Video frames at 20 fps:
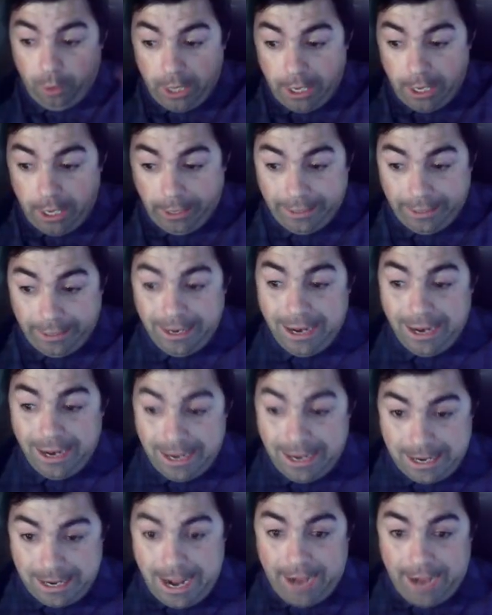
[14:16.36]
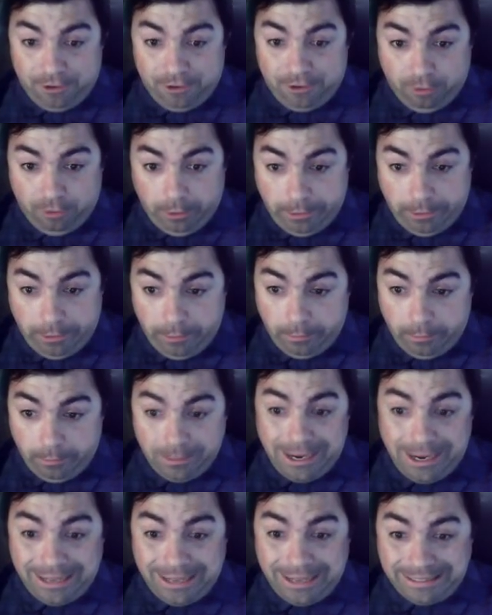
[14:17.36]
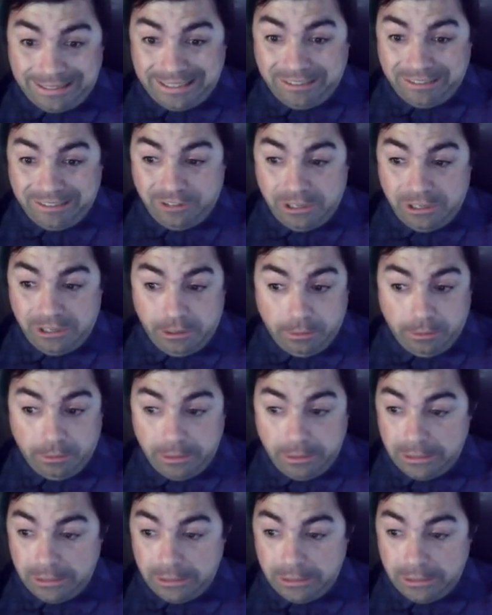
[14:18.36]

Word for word: high nationally here. Yeah, you can see here.